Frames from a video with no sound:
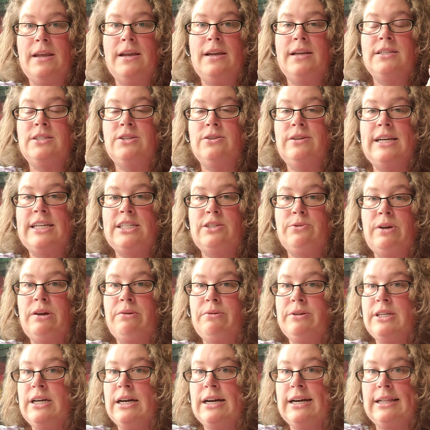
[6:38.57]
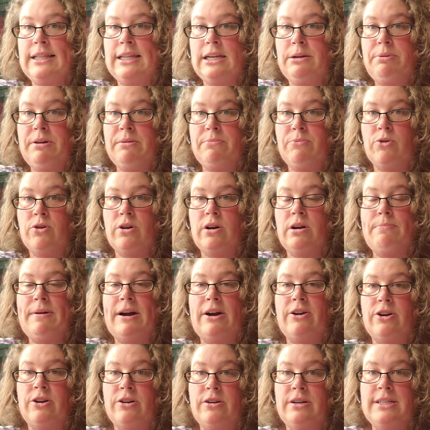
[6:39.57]
So next week, we'll talk a little bit more
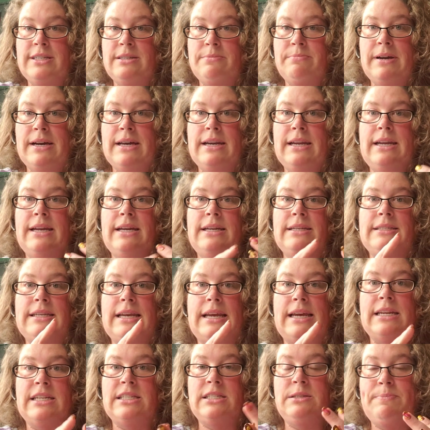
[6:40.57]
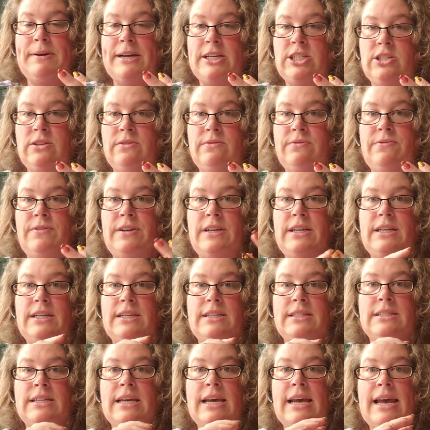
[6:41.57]
about earnest monies and inspection
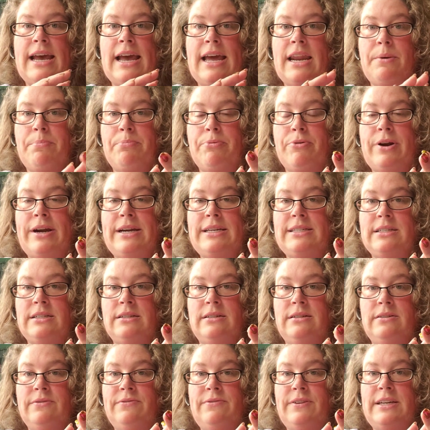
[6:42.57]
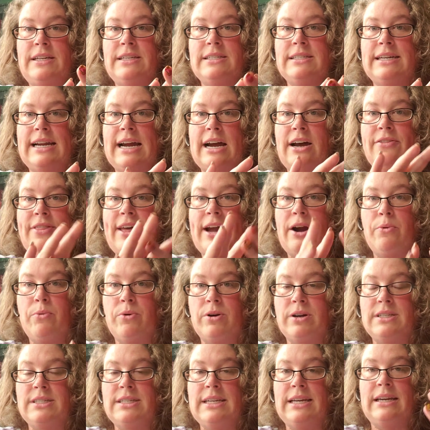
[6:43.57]
fees and appraisal fees and how that
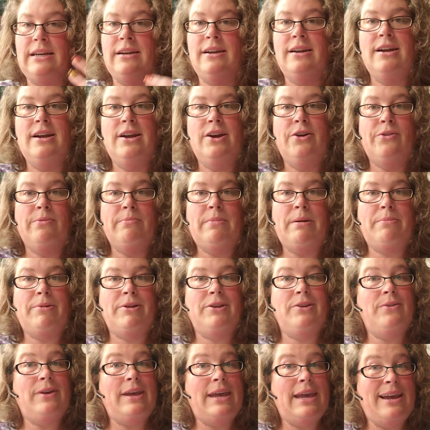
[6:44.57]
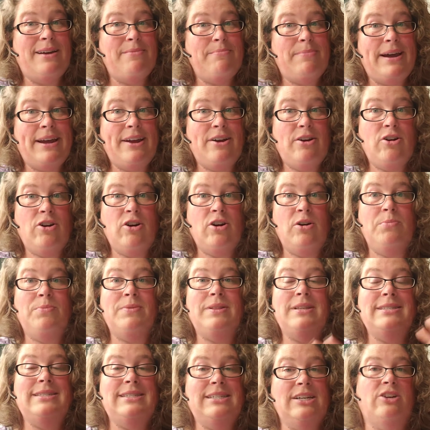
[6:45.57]
works in. Remember, you can't buy a home
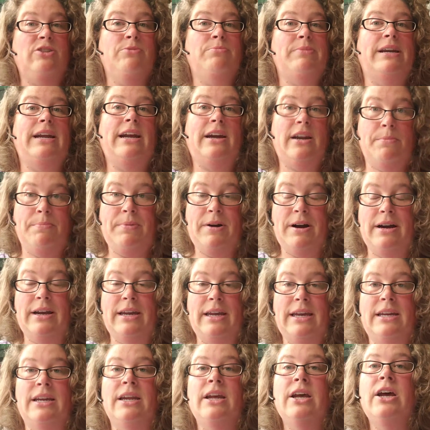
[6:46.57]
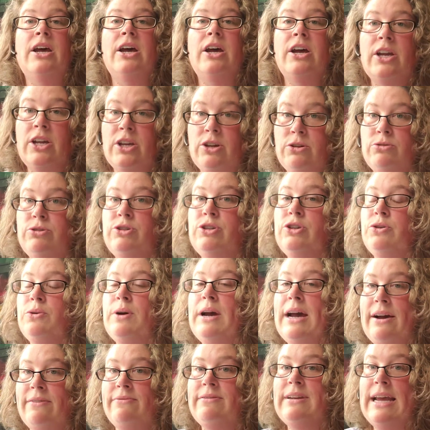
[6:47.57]
with zero money out of pocket. You do
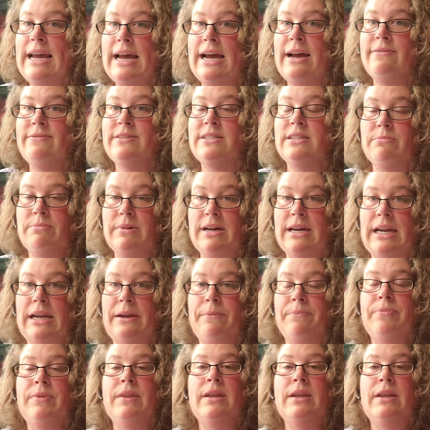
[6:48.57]
have to have some money.